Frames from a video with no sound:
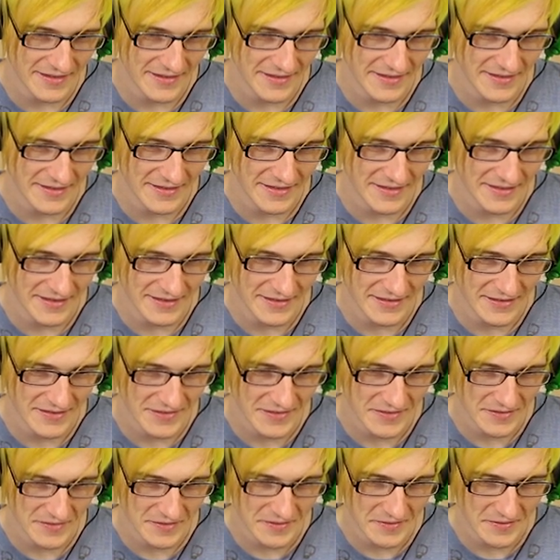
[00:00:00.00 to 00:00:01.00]
So
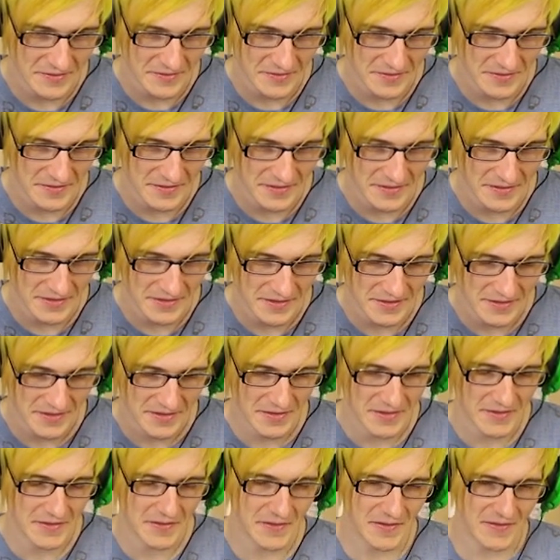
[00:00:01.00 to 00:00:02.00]
if Mama
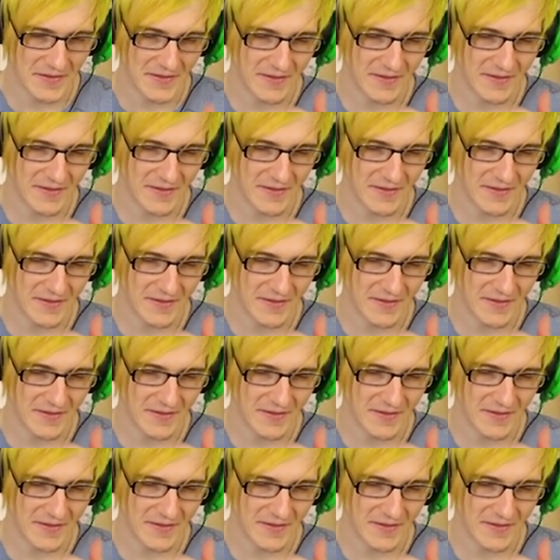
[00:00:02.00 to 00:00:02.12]
isn't a